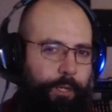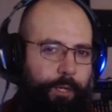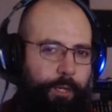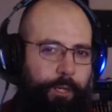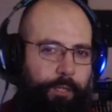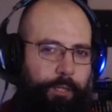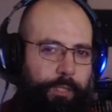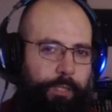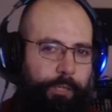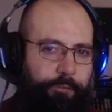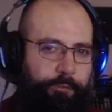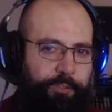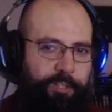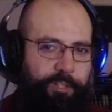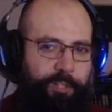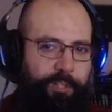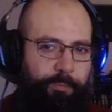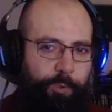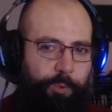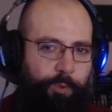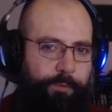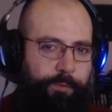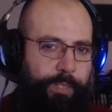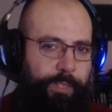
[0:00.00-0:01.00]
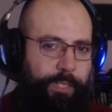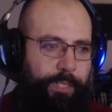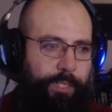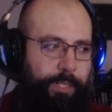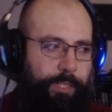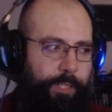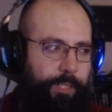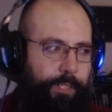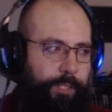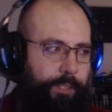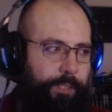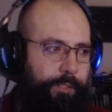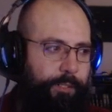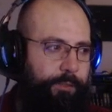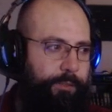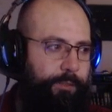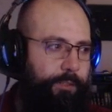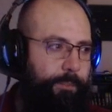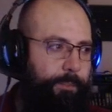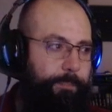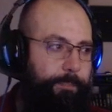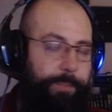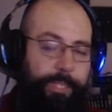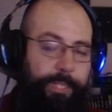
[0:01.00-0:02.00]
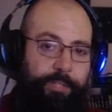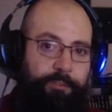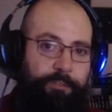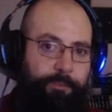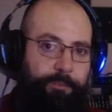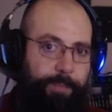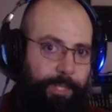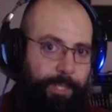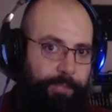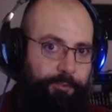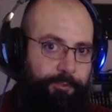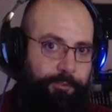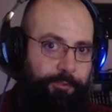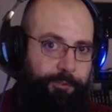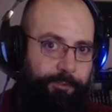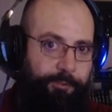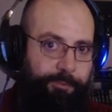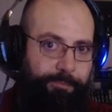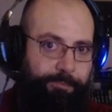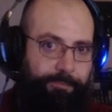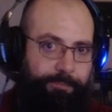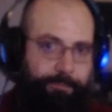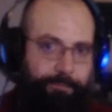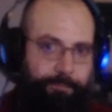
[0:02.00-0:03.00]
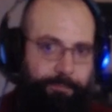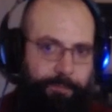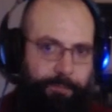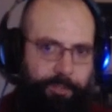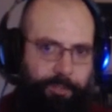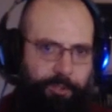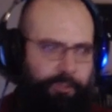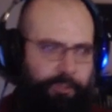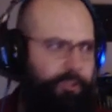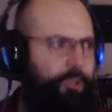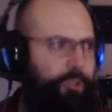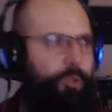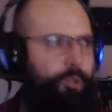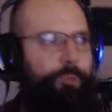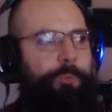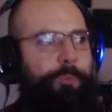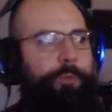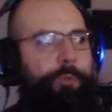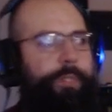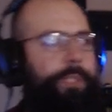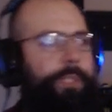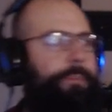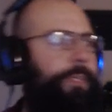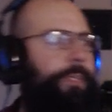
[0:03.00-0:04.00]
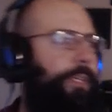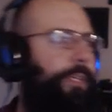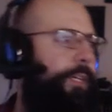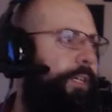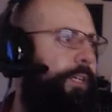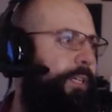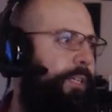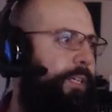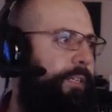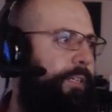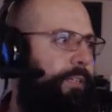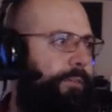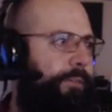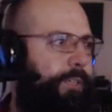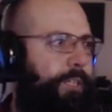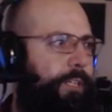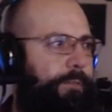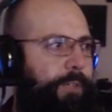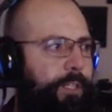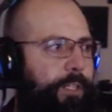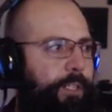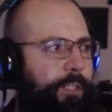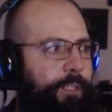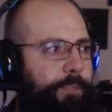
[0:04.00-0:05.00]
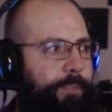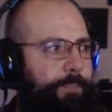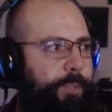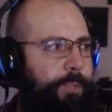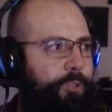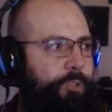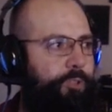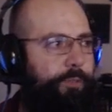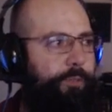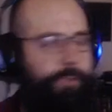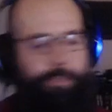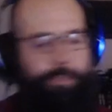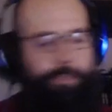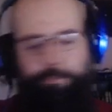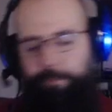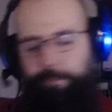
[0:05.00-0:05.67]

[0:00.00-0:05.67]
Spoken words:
You ever see the movie The Beastmaster? It was an old movie. Let's see if I can find a picture of it.